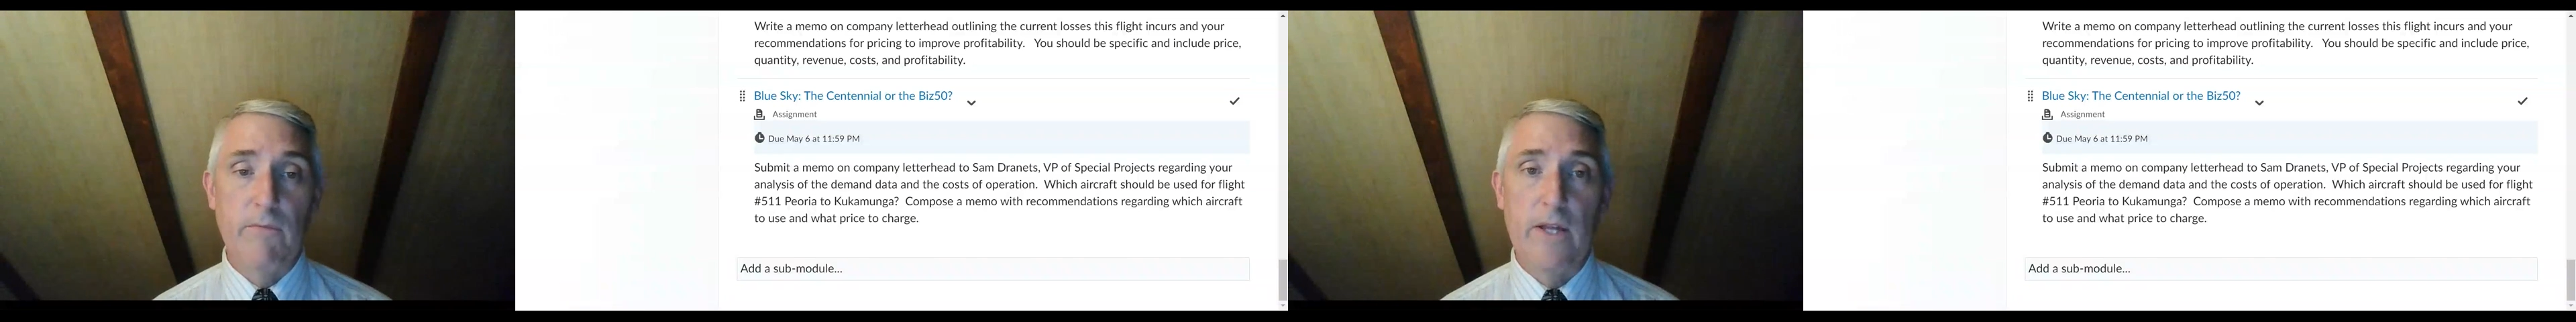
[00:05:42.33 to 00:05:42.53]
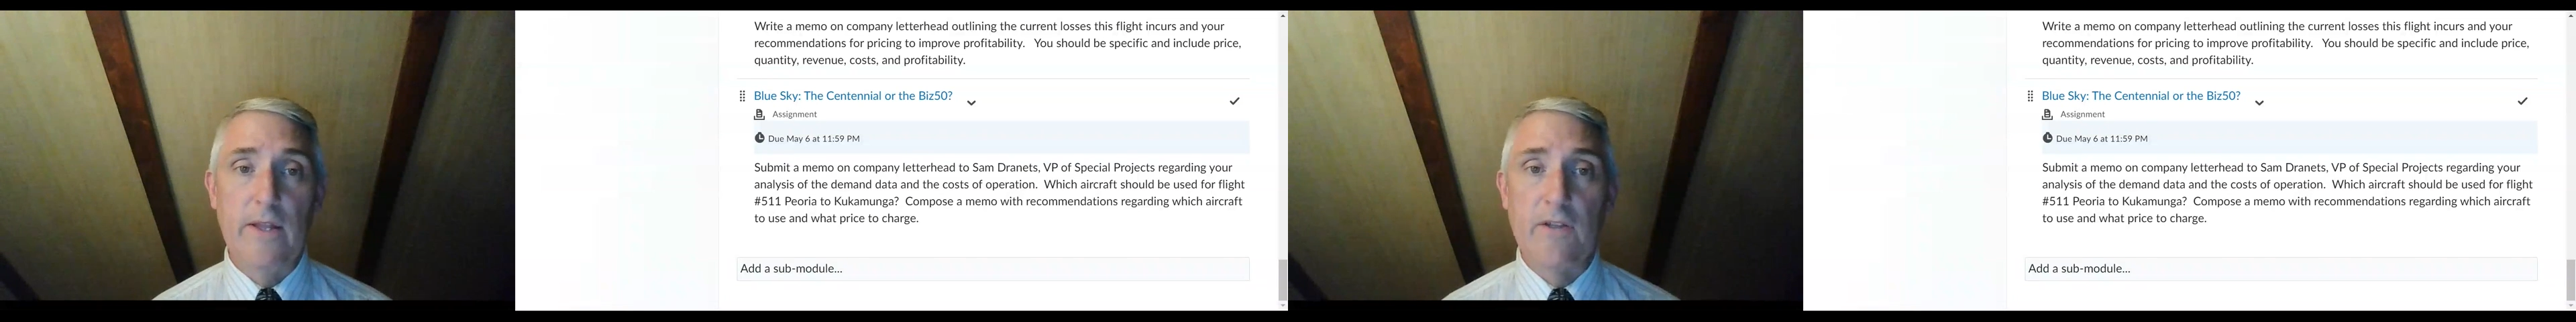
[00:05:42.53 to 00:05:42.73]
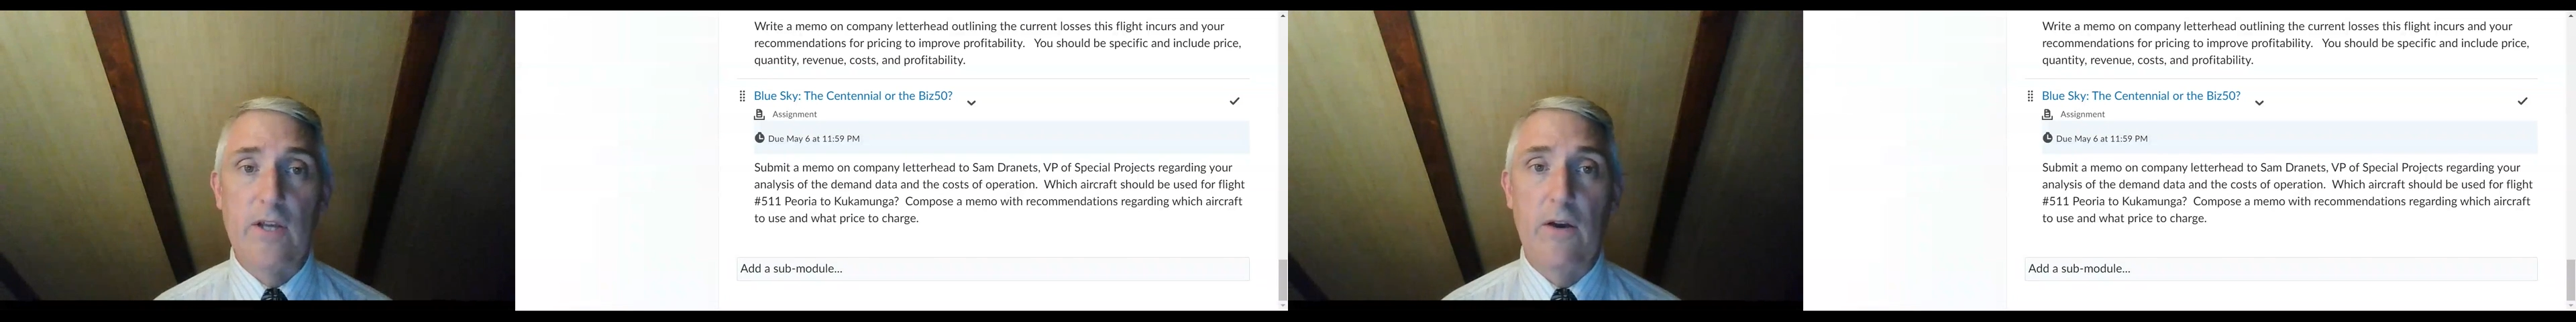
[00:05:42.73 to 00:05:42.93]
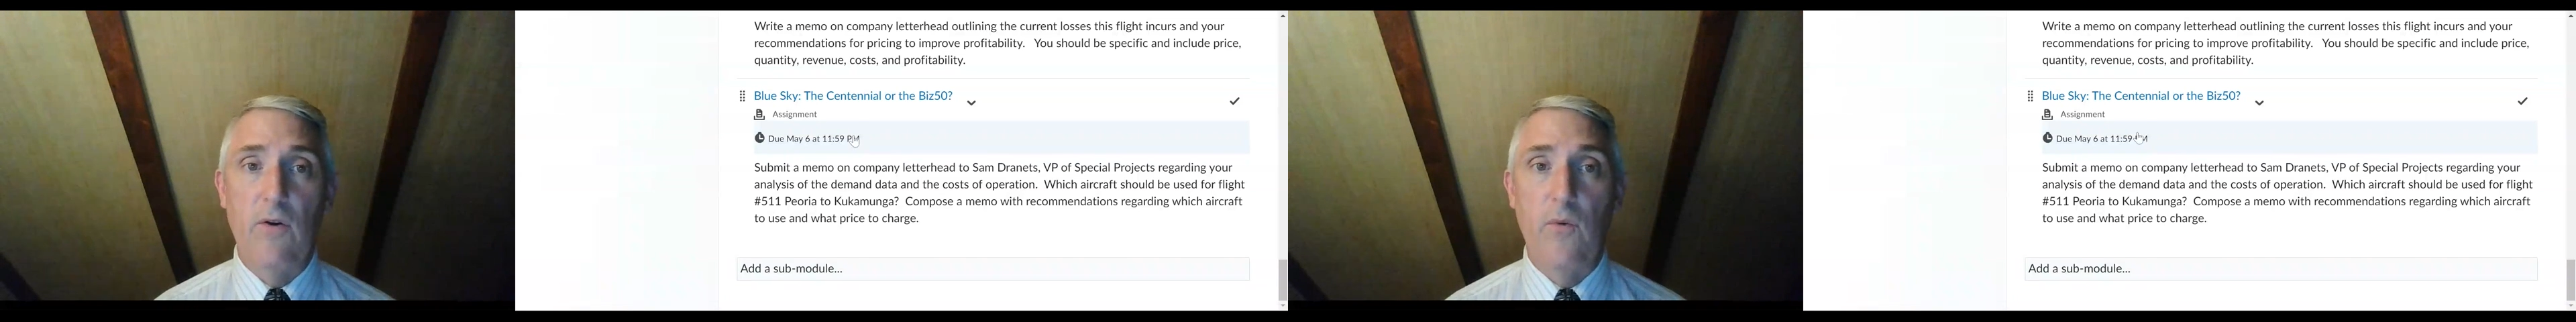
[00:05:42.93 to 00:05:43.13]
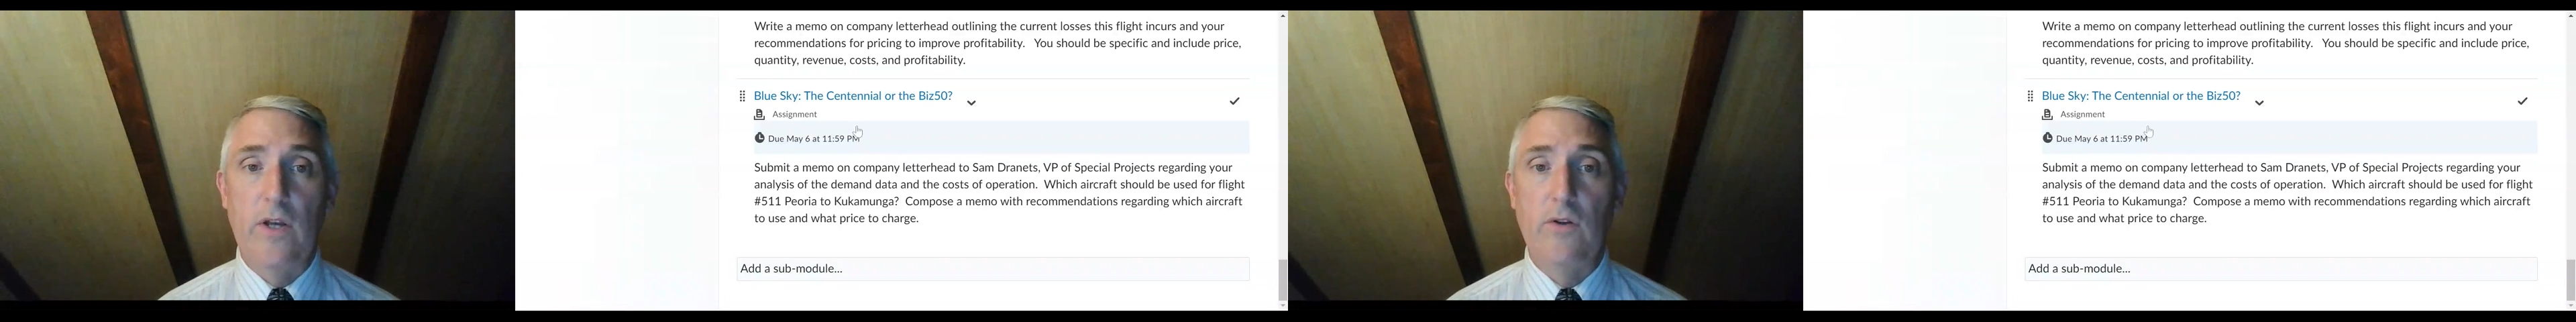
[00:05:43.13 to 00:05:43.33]
And that's
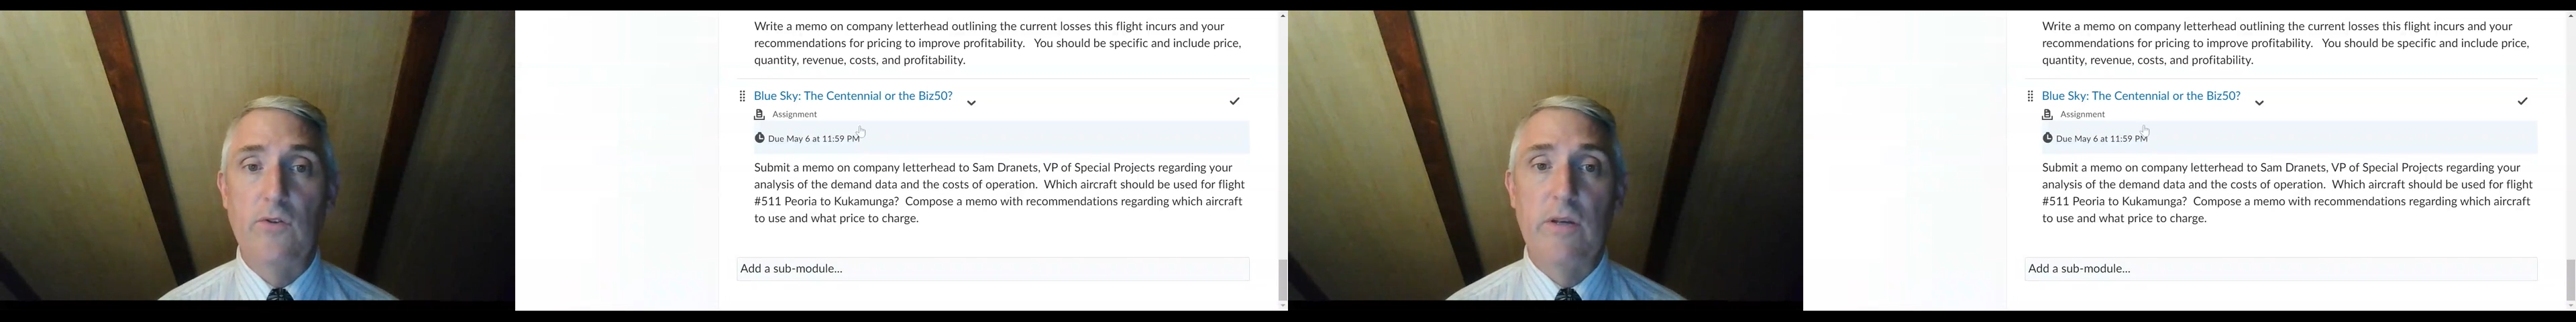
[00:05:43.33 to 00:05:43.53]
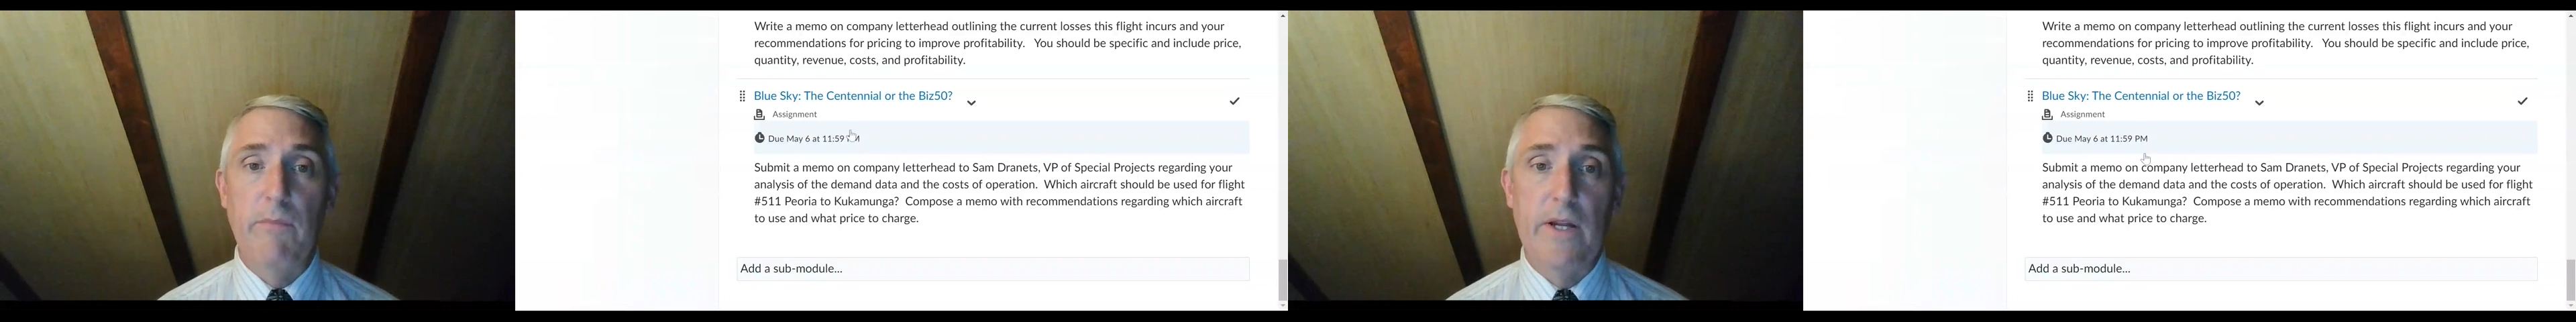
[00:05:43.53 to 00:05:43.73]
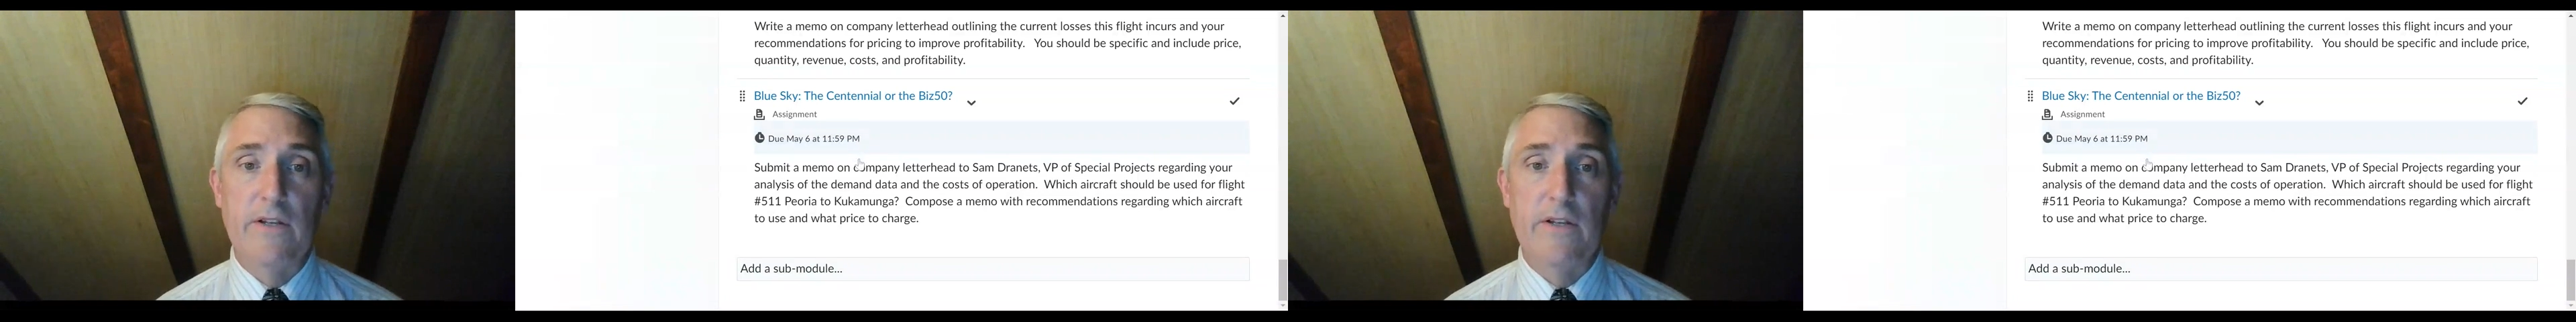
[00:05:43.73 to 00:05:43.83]
what you submit